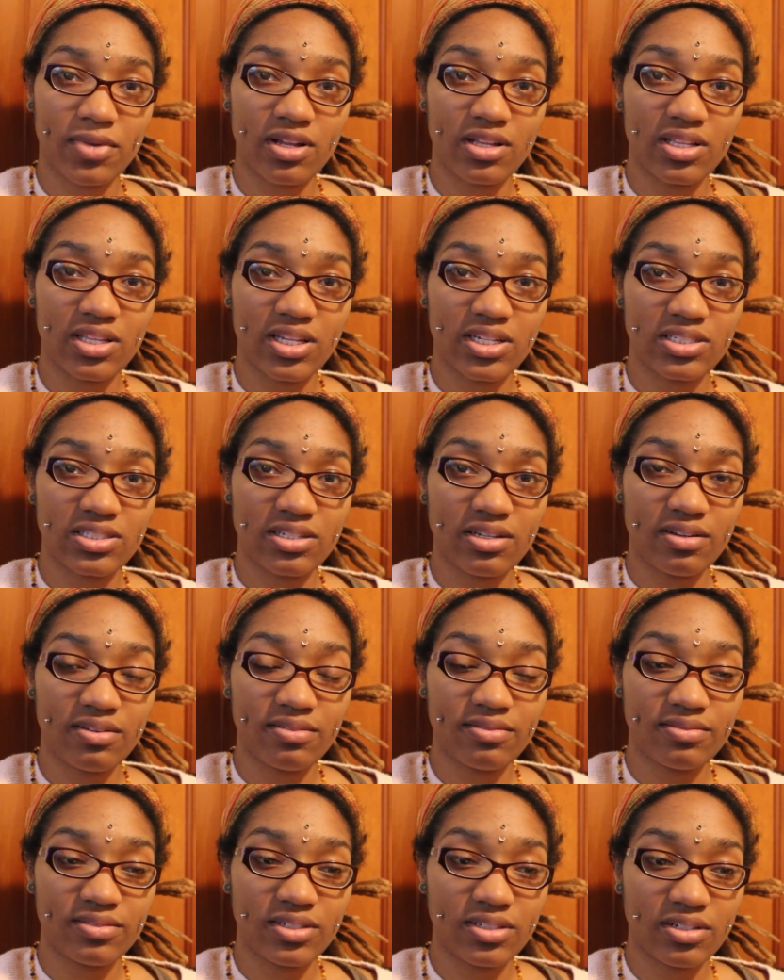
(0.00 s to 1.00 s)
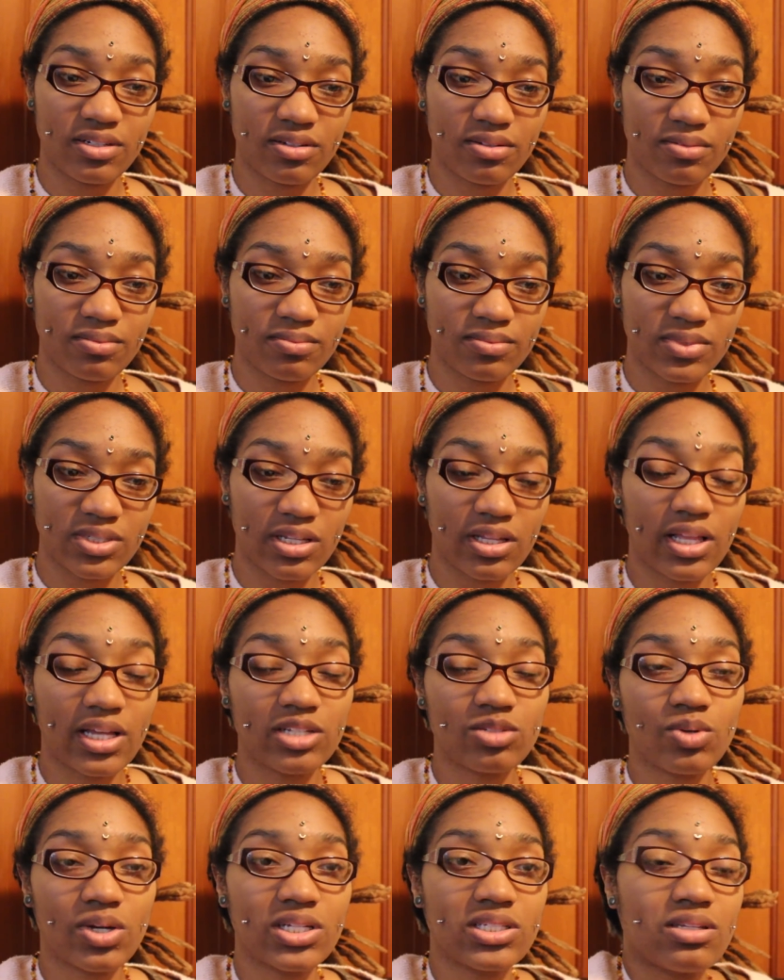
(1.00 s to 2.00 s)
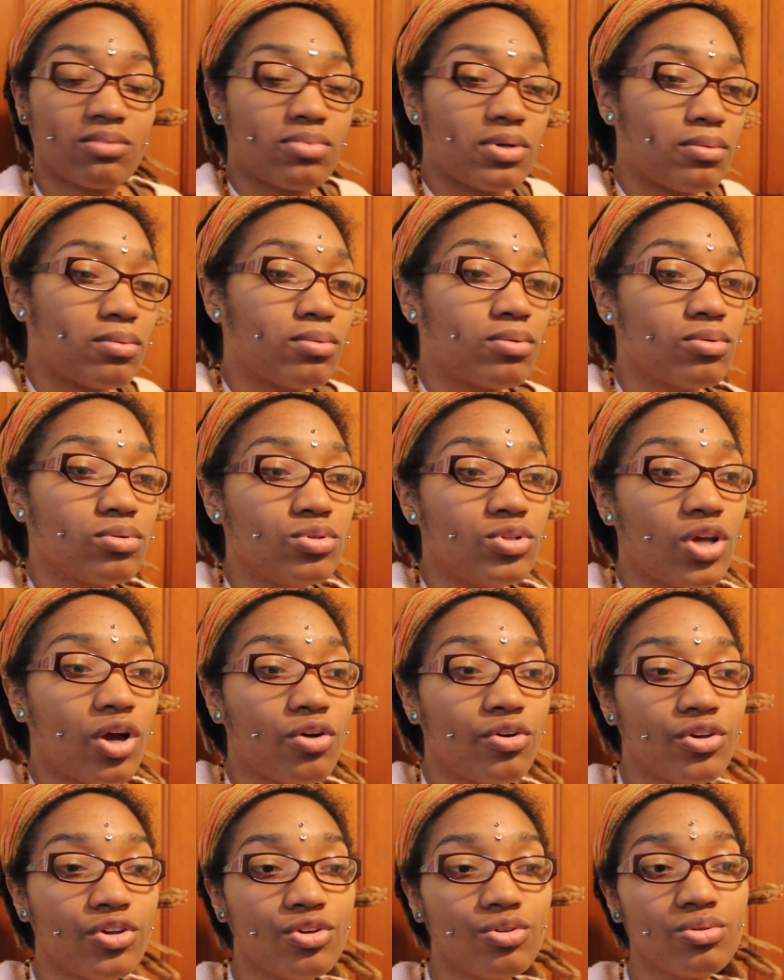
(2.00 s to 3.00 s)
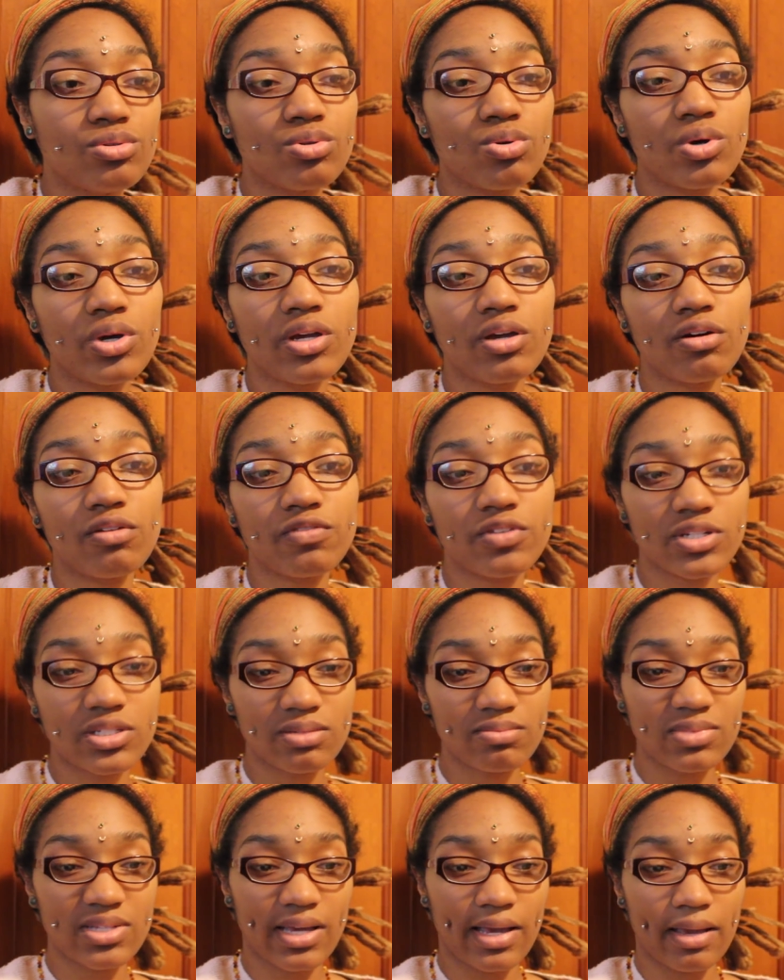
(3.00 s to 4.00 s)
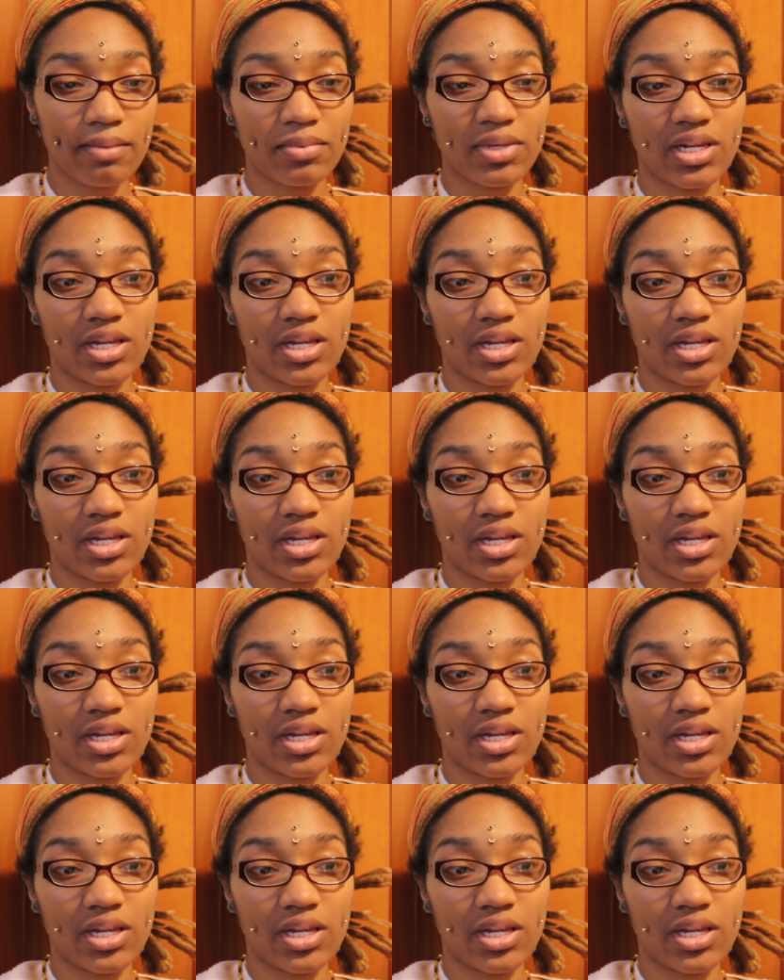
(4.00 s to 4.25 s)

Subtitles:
all of that stuff, you know. So that's why some people don't use oil for some time,